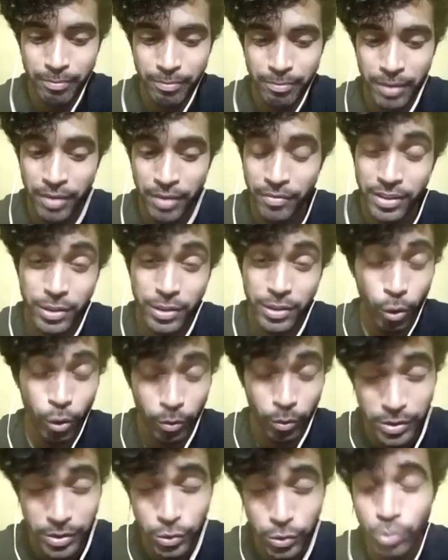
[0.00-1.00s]
father always
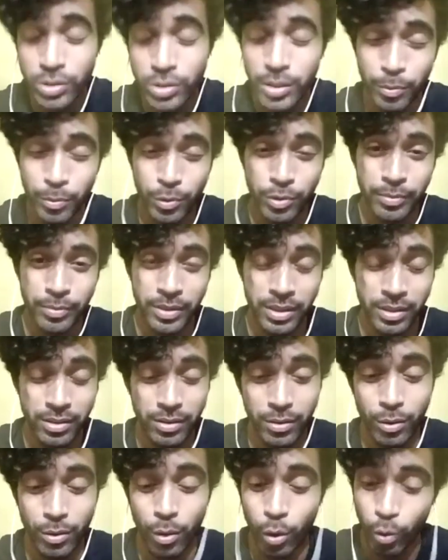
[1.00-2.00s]
do support me,
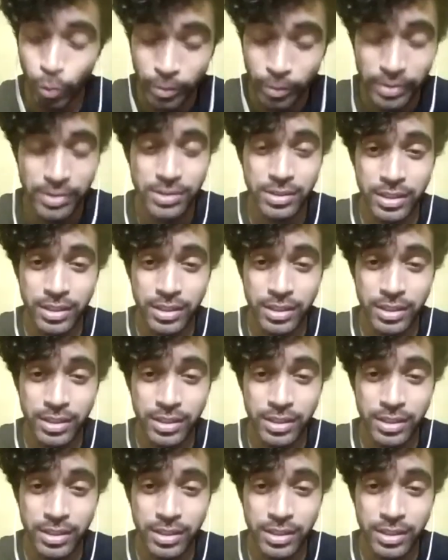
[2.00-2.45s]
always.